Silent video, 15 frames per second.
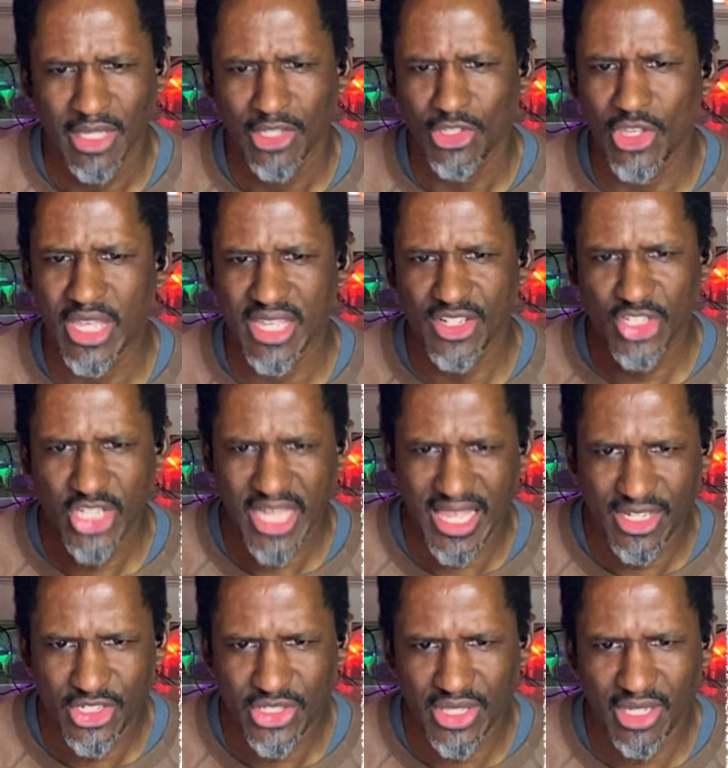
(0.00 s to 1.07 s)
You can
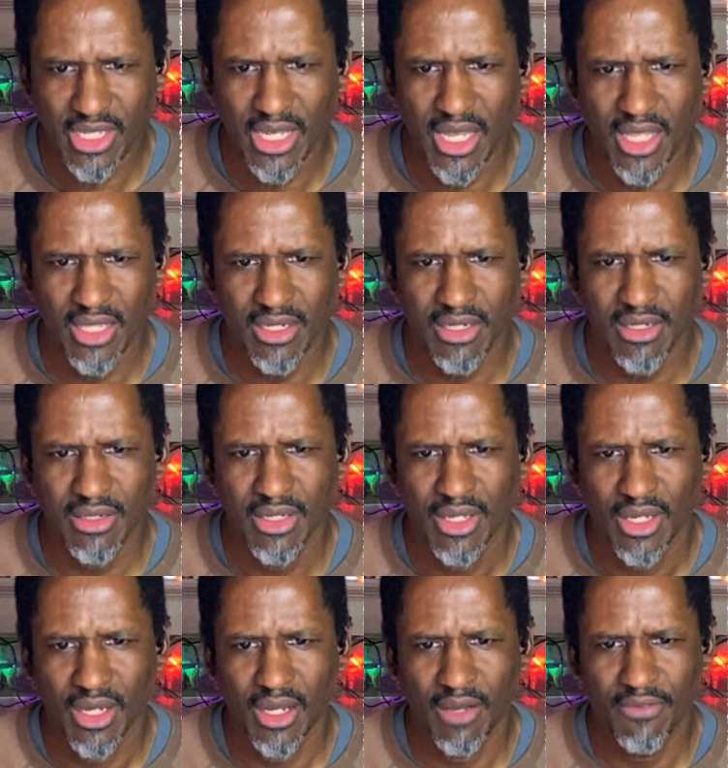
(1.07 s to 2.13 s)
change the color
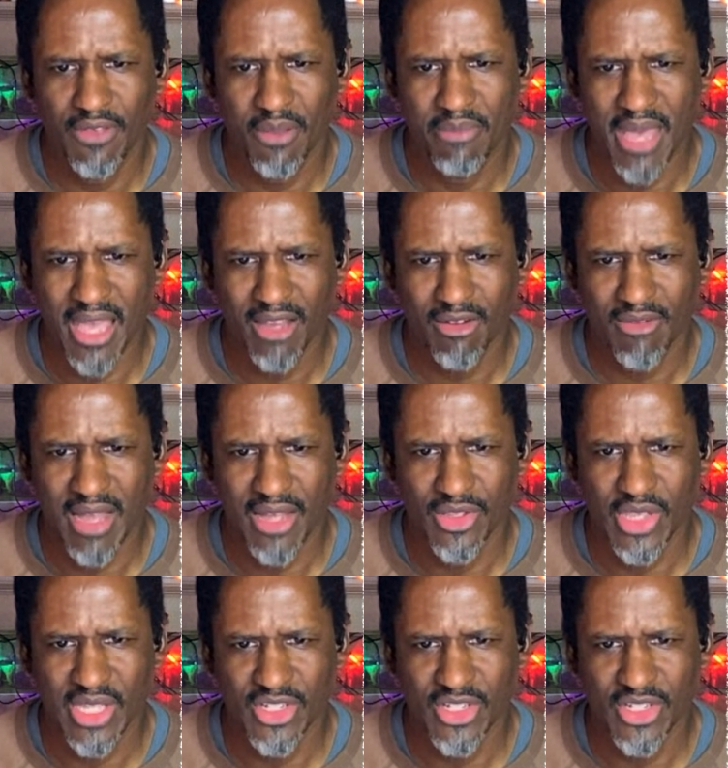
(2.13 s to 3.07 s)
of your background. You could